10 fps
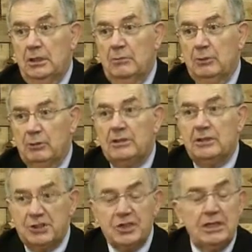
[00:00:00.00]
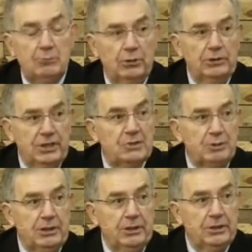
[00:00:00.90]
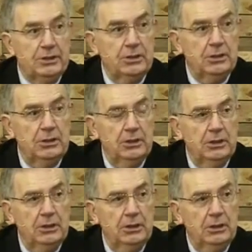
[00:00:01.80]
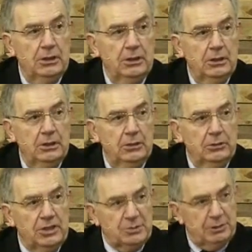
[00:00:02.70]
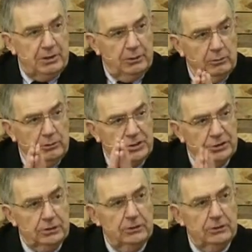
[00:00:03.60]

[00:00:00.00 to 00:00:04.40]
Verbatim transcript: but one and the same Holy Spirit the Holy Spirit who was on the